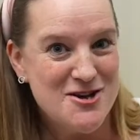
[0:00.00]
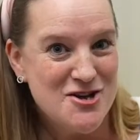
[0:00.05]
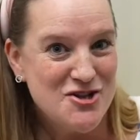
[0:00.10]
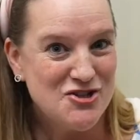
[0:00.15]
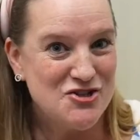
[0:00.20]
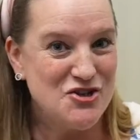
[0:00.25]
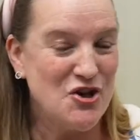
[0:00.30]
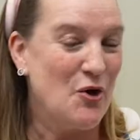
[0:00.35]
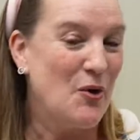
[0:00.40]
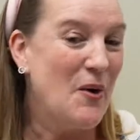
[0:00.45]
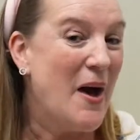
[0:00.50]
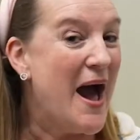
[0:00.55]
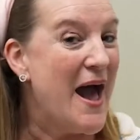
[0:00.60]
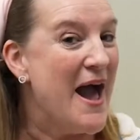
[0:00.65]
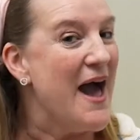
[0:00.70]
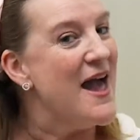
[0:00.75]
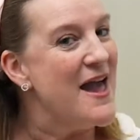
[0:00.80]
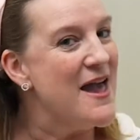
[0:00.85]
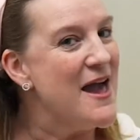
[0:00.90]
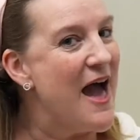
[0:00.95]
So
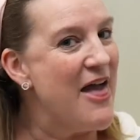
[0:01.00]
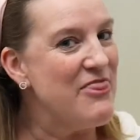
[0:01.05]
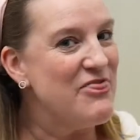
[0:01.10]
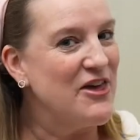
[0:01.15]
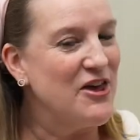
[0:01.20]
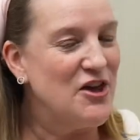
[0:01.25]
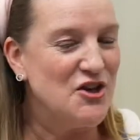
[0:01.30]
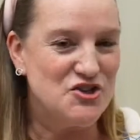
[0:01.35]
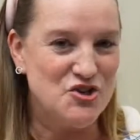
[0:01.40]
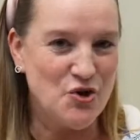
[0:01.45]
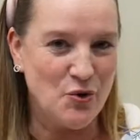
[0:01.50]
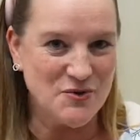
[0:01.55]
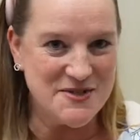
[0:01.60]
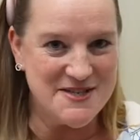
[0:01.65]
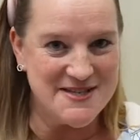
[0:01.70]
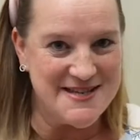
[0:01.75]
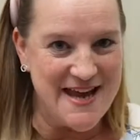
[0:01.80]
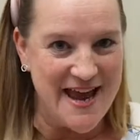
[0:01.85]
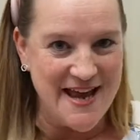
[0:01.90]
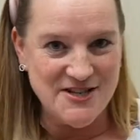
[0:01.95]
I think you should all
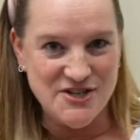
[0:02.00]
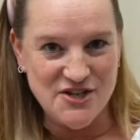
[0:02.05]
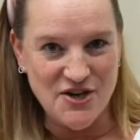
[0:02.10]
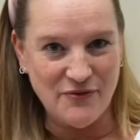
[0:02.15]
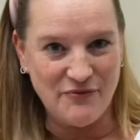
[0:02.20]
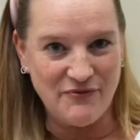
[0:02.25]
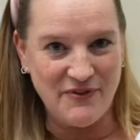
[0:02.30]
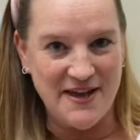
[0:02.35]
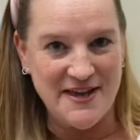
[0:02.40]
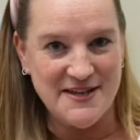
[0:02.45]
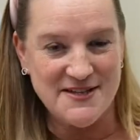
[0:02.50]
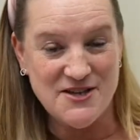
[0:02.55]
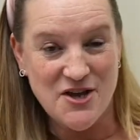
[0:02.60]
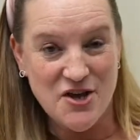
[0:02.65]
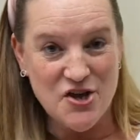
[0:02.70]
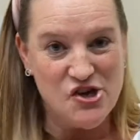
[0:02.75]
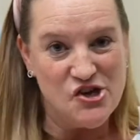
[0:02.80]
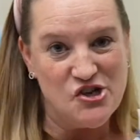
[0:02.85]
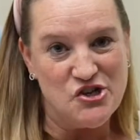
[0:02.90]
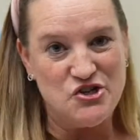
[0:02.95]
stand to your feet,
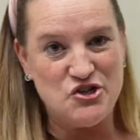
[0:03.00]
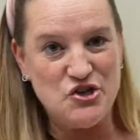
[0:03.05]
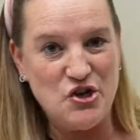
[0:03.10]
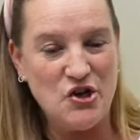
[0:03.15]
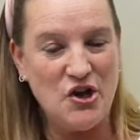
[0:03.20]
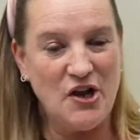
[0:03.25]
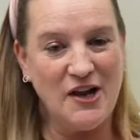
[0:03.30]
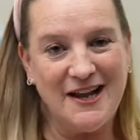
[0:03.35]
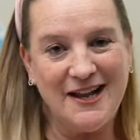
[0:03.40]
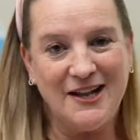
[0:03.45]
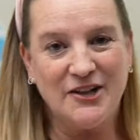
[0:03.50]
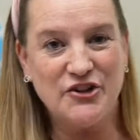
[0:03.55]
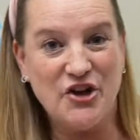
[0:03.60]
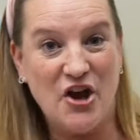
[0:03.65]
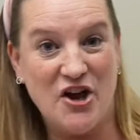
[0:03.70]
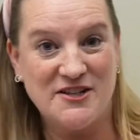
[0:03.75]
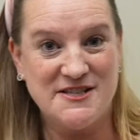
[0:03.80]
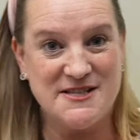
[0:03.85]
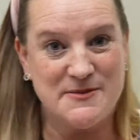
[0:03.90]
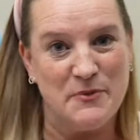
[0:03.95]
do your little
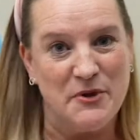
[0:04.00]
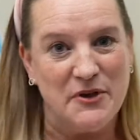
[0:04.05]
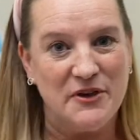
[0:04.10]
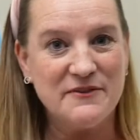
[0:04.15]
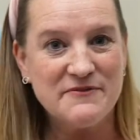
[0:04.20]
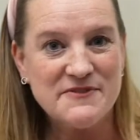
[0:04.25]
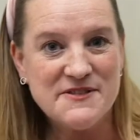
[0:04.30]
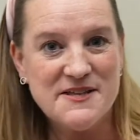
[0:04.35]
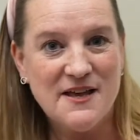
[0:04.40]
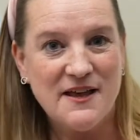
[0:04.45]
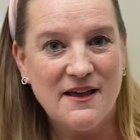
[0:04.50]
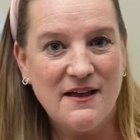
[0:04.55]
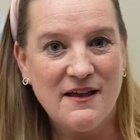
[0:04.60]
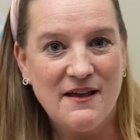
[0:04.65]
dance moves.